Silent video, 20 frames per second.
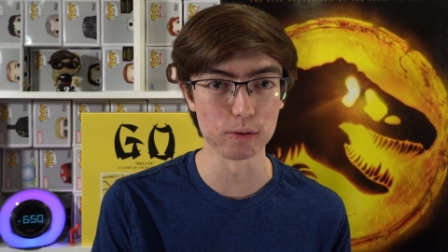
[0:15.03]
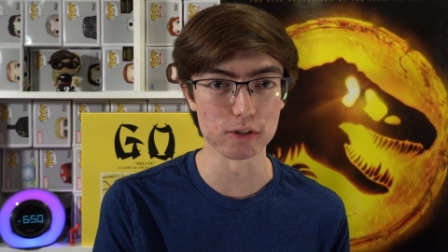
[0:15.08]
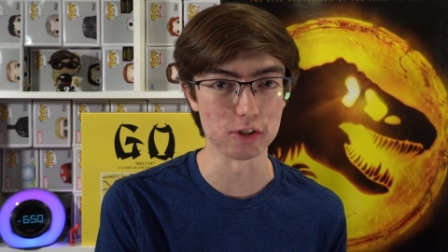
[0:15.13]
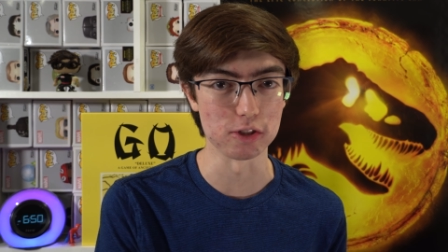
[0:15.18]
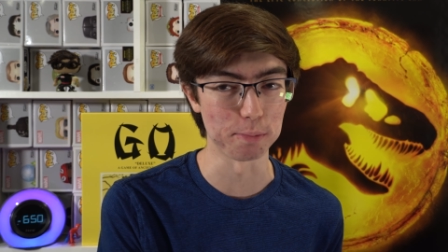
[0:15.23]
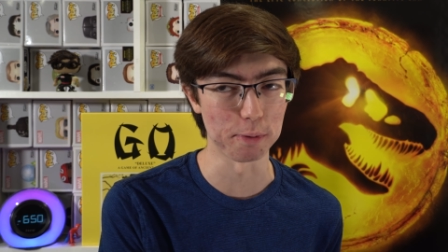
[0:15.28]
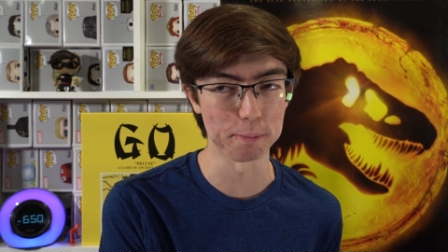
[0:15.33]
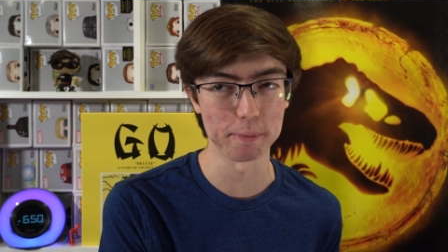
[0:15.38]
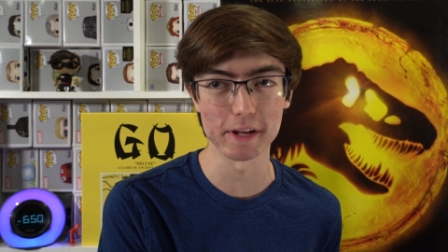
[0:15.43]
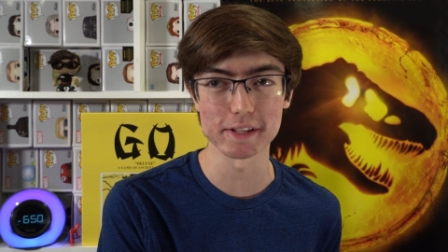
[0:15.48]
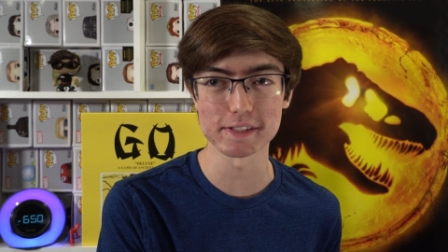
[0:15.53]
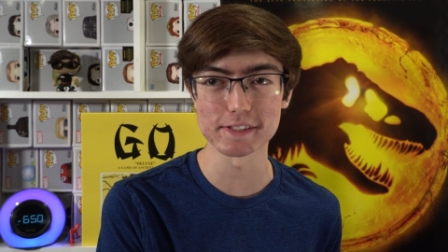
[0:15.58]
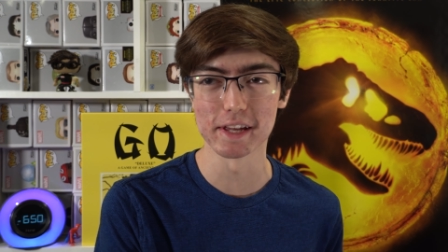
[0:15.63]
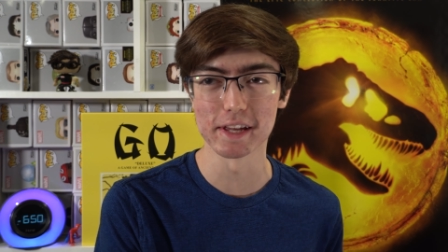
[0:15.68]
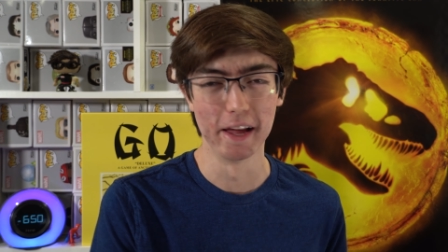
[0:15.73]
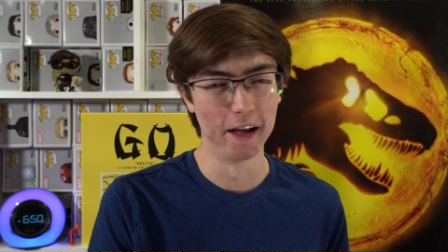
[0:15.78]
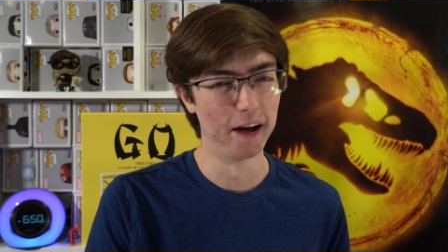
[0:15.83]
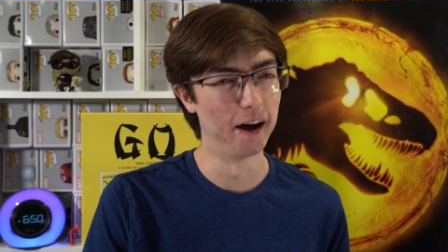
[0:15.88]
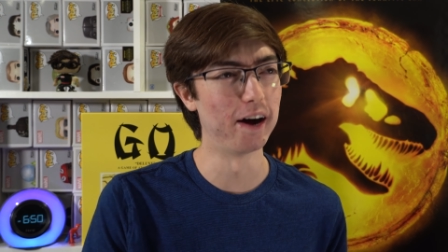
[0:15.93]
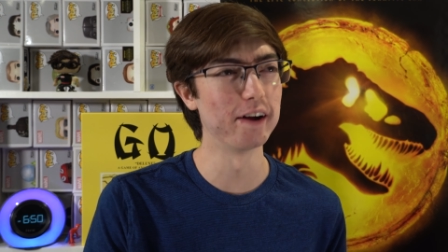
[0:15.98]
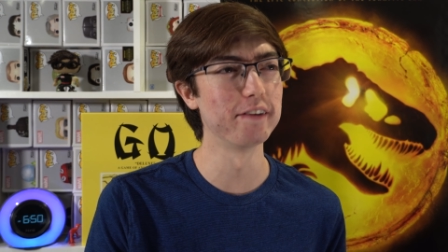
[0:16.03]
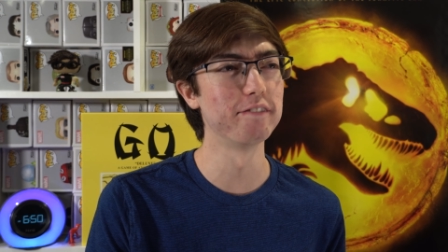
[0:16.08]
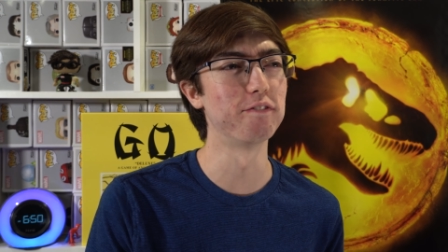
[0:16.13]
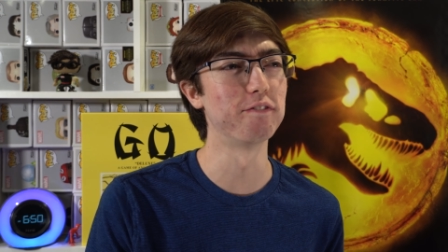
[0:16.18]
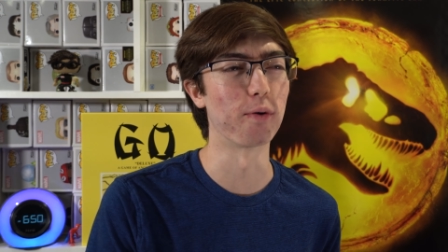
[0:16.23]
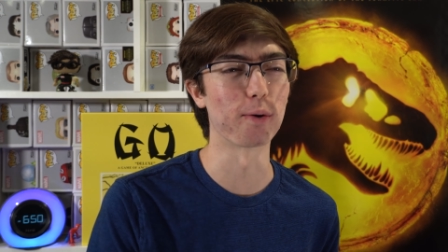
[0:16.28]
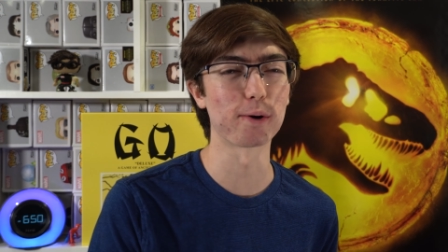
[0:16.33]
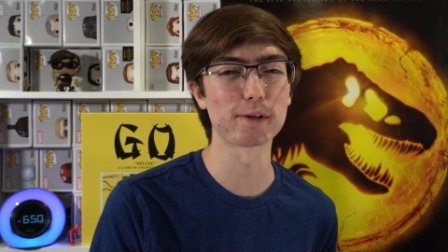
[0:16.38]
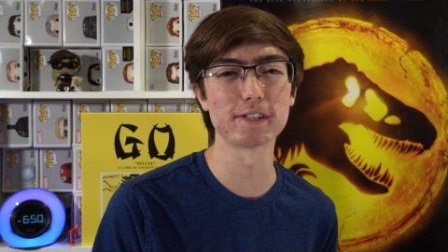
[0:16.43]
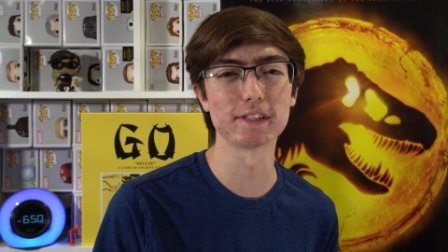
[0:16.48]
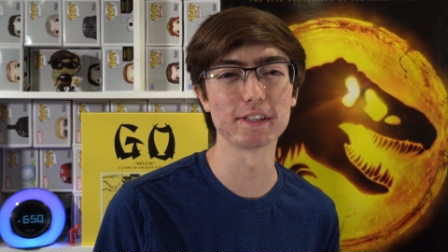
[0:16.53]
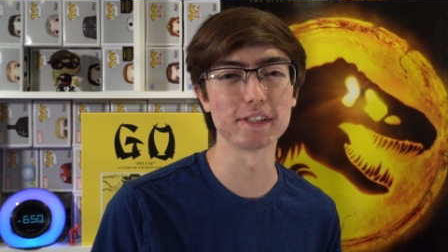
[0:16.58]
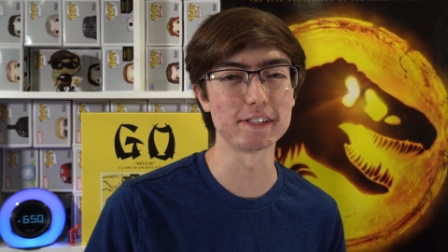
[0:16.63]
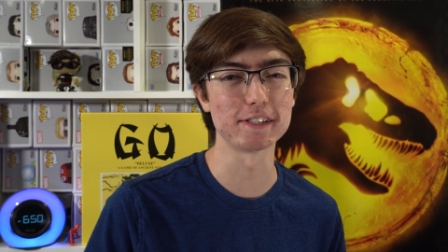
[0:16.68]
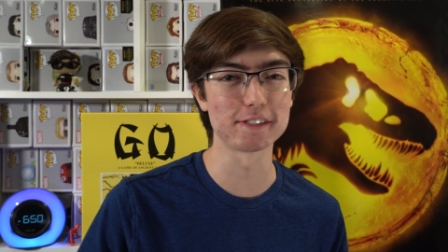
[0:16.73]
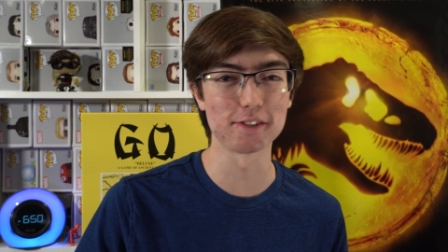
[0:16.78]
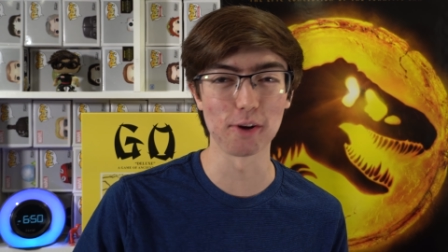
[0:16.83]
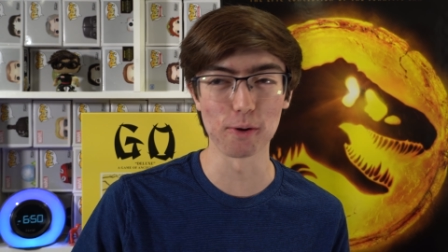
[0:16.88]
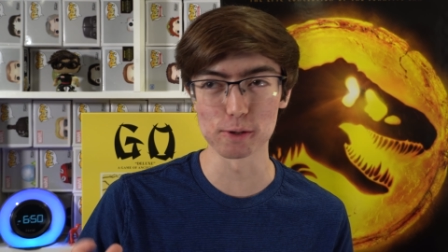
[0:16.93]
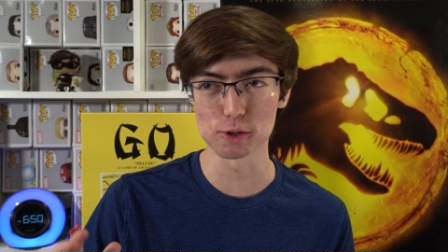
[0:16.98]
Super Pets, unfortunately.
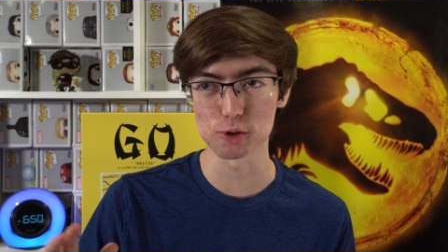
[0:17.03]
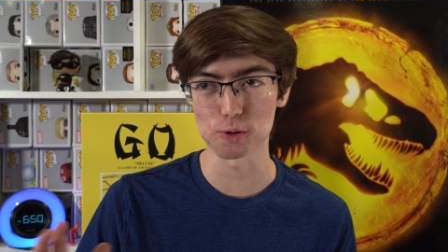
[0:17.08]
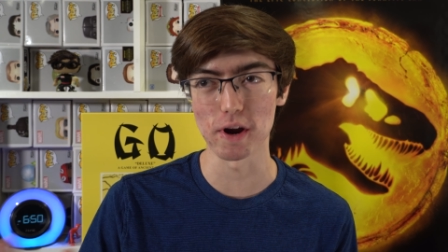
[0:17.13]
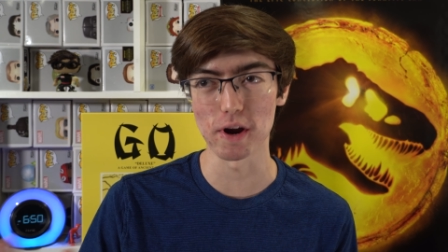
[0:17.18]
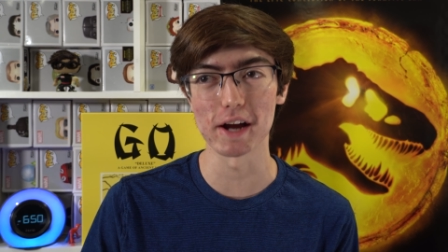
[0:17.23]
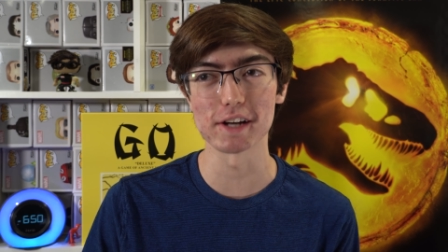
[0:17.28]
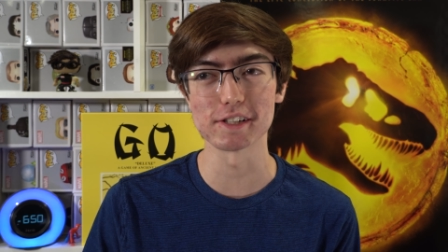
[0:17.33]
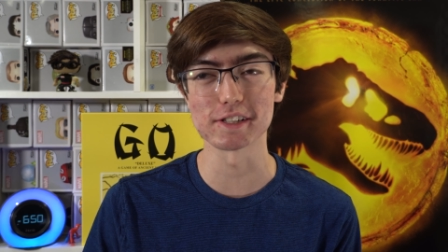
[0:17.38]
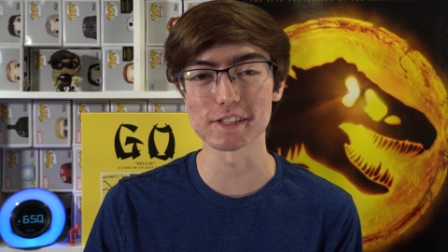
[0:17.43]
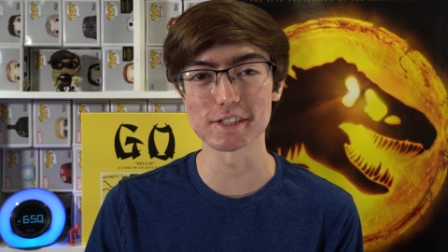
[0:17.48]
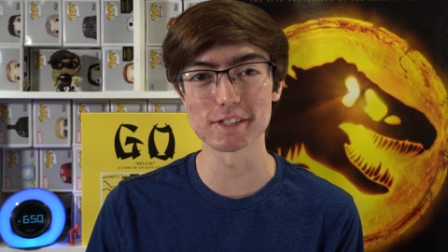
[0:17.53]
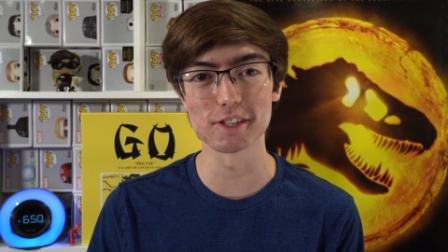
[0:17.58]
So tragic.